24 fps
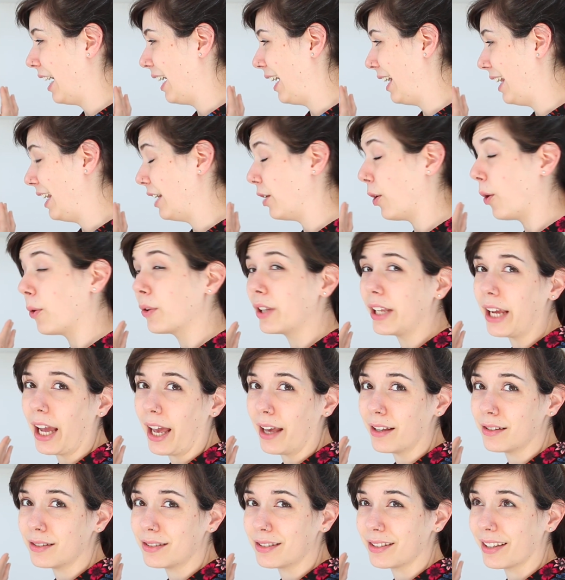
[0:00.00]
It only
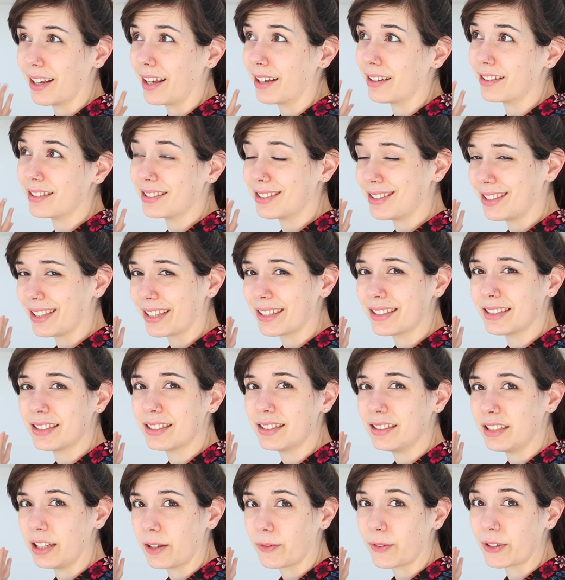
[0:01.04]
has like
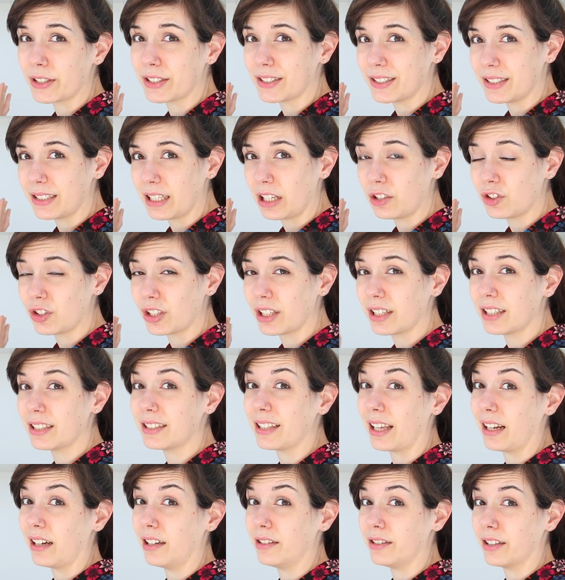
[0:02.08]
6 different stitches
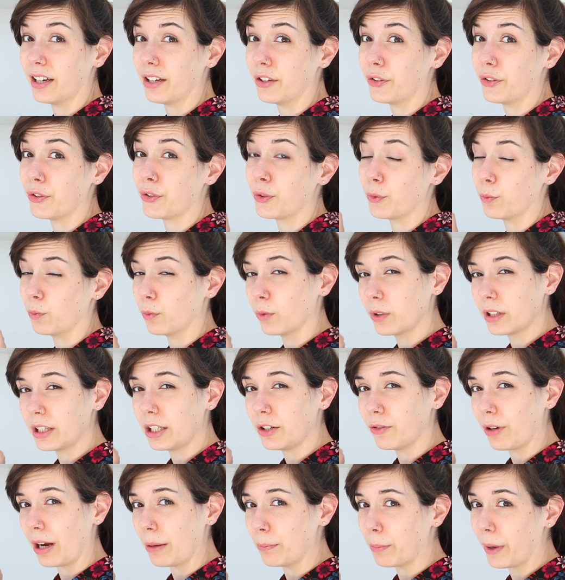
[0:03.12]
and it does really
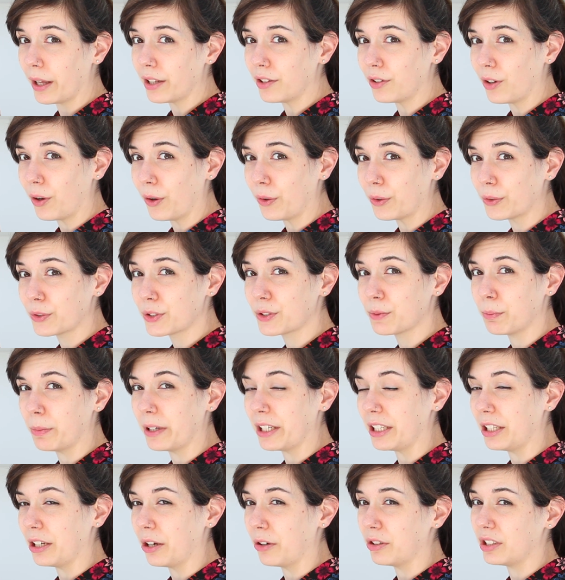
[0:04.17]
great buttonholes, but
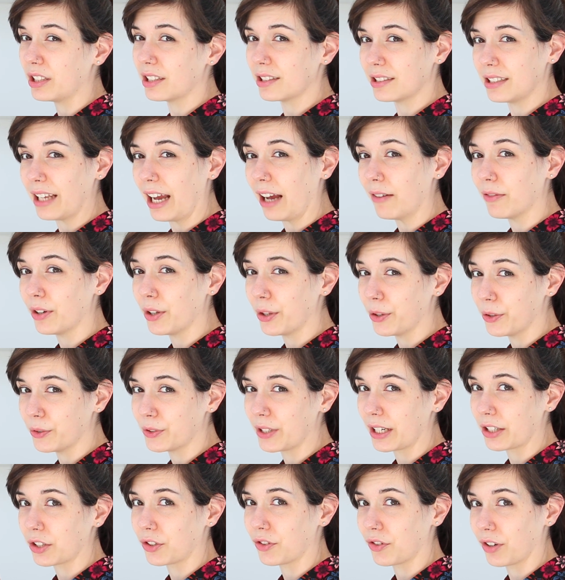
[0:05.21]
it doesn't have all those
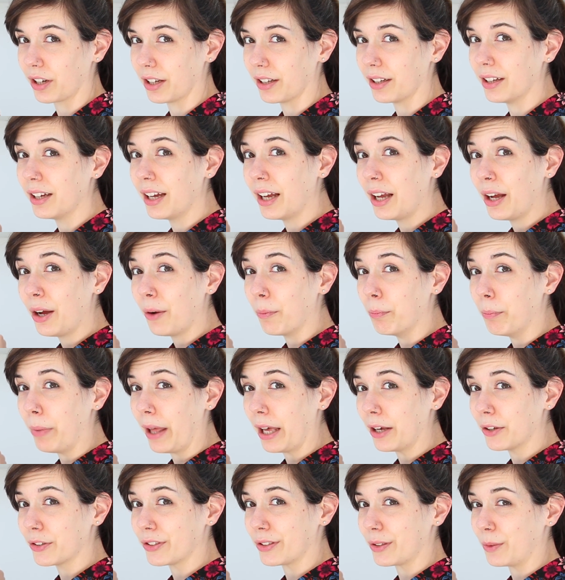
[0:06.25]
extra
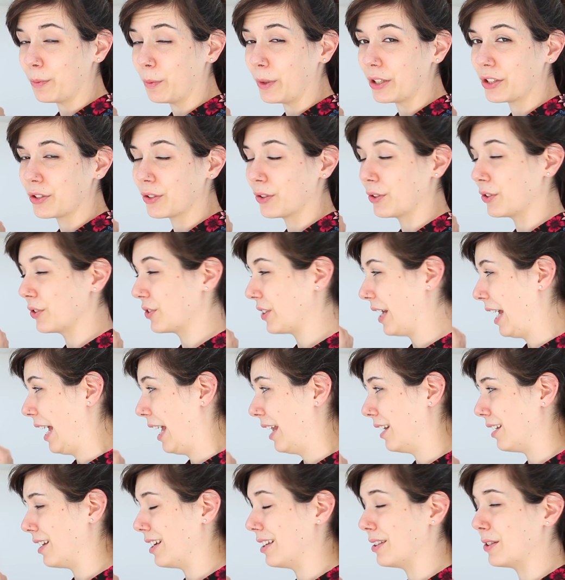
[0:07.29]
bells and whistles,
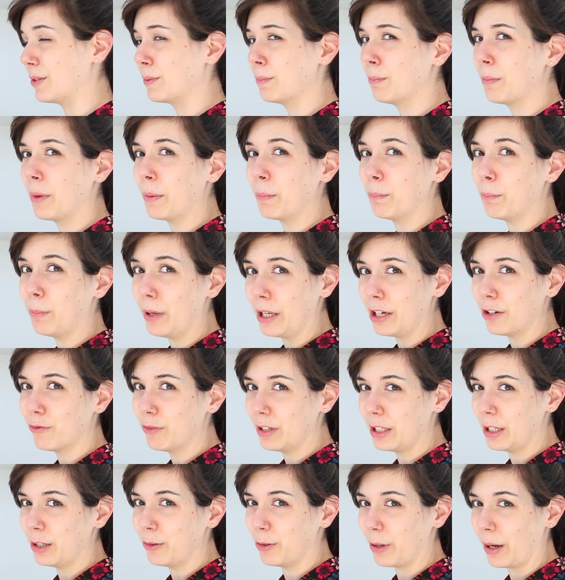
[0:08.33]
and it's been a
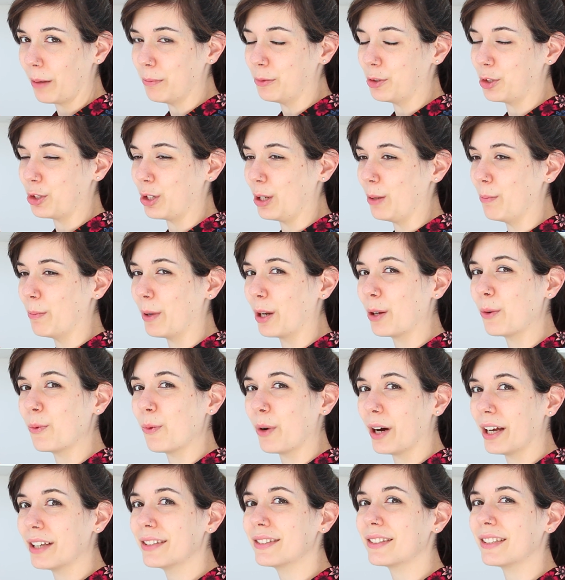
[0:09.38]
really great machine, but it
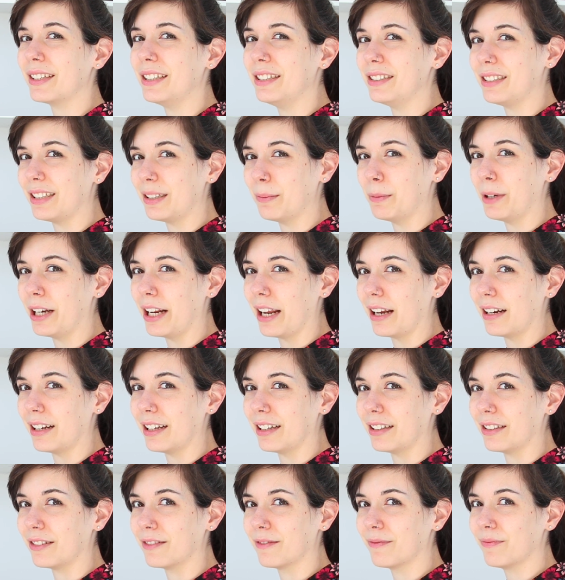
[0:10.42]
was
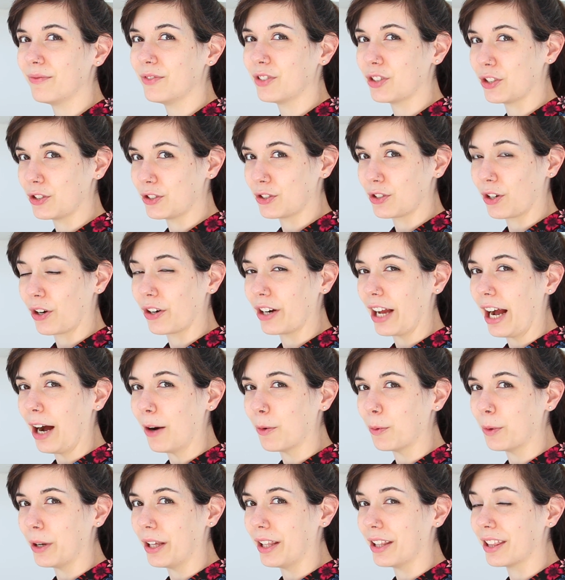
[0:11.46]
intimidating to start
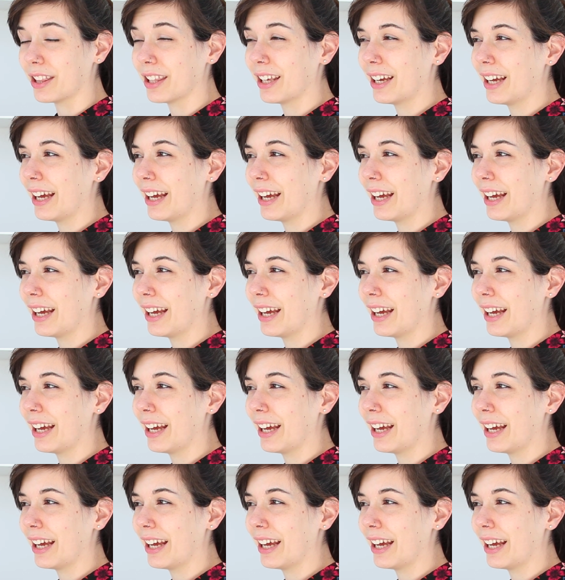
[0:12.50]
out with.